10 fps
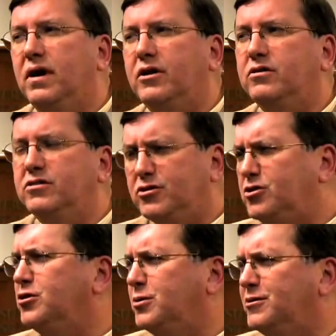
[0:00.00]
I couldn't
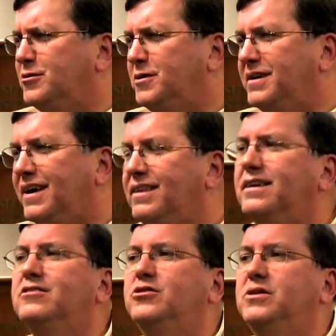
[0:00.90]
assure you it's unique, I
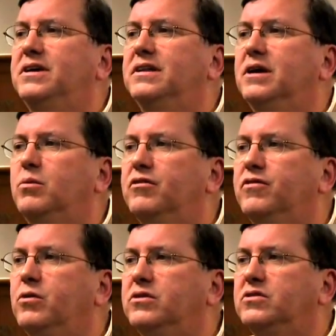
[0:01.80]
think it's unique in that we're
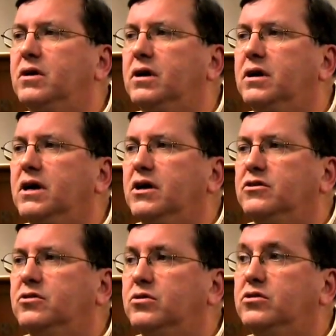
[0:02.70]
focused on
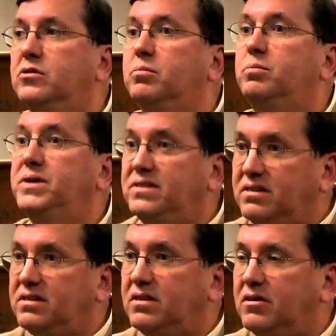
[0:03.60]
social
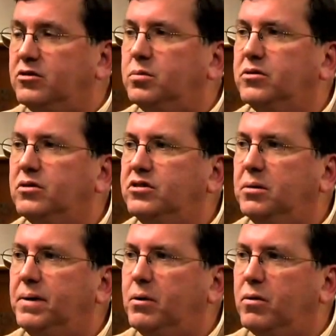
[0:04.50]
business
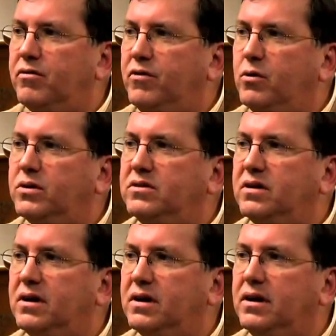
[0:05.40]
entrepreneurship, and we're
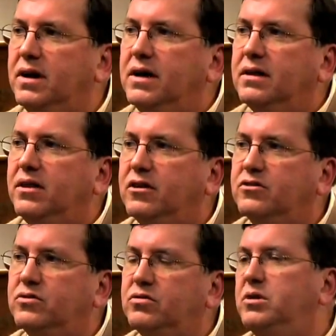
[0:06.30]
focused on the
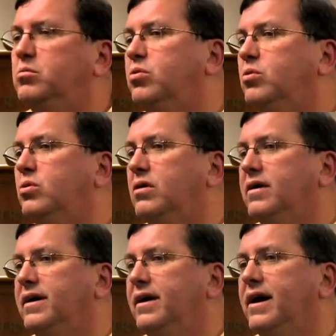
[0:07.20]
extreme
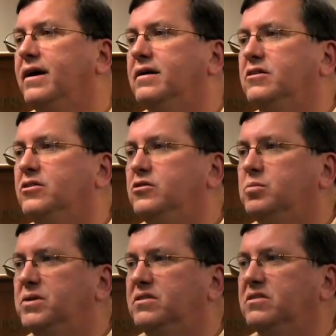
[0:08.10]
poor and how to
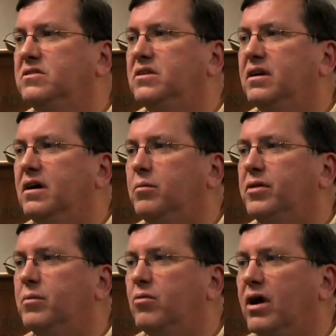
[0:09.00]
use business to
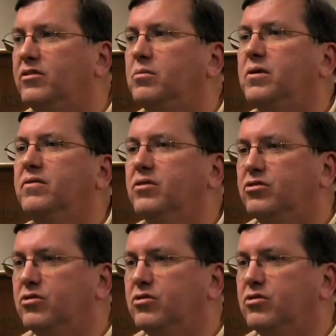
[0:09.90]
help them rise above their